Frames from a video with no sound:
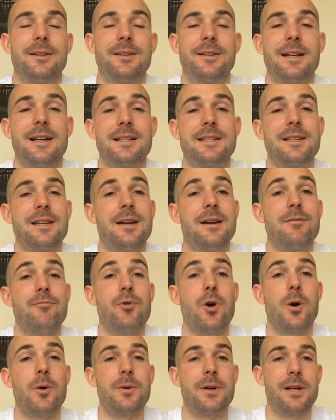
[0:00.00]
That's
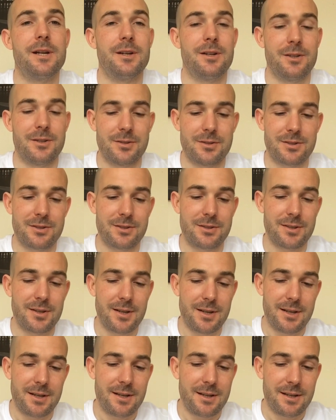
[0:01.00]
erroneous.
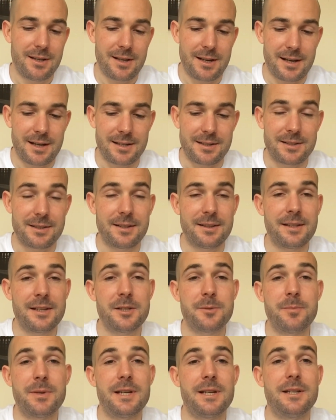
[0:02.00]
And
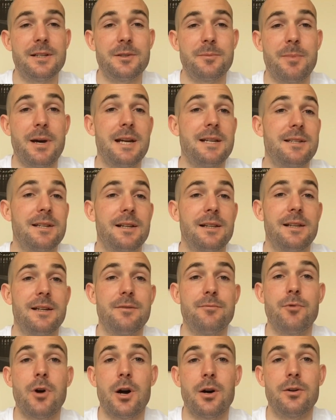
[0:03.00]
this means basically
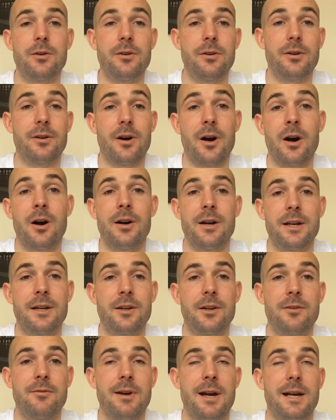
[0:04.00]
wrong or
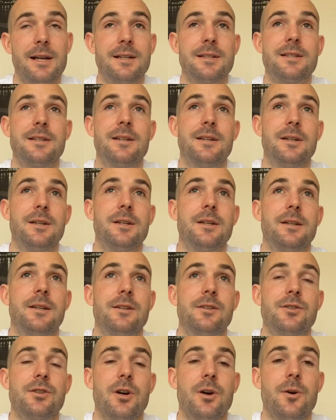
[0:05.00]
incorrect.
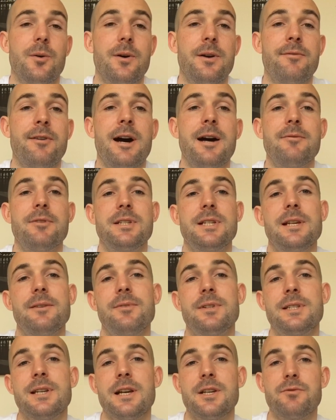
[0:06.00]
So if I receive
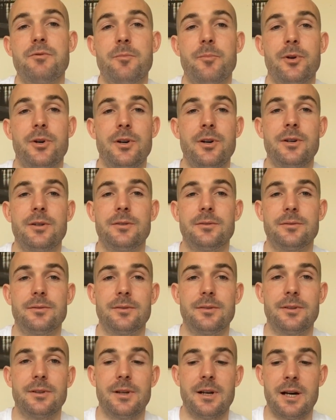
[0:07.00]
a test report
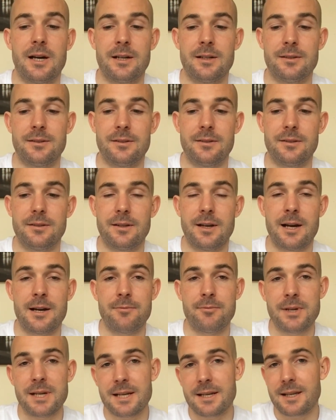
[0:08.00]
and I
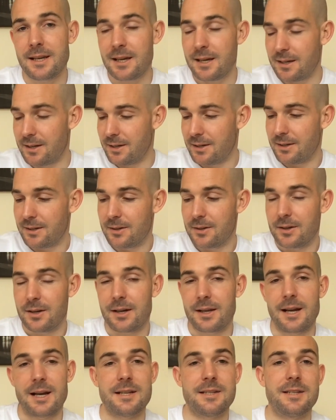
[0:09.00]
read it
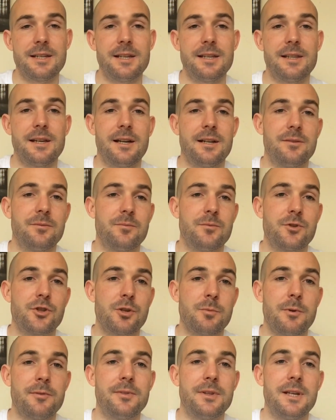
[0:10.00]
and I see that
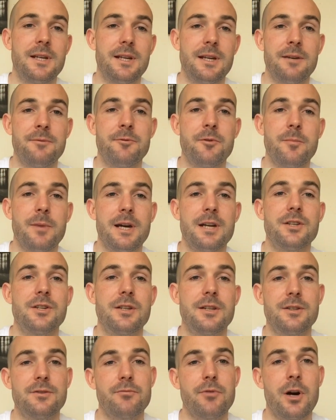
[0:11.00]
some of the
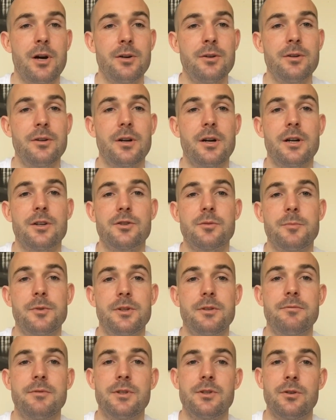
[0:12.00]
information is wrong or some of
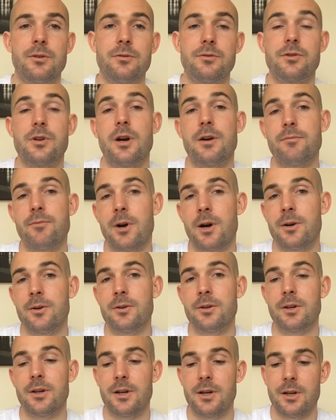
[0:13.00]
the results are
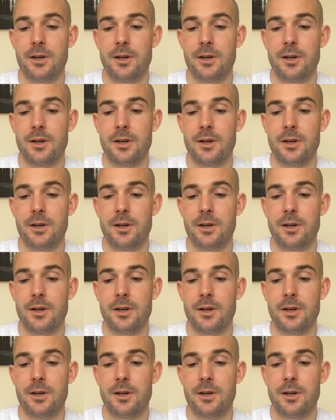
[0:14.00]
wrong,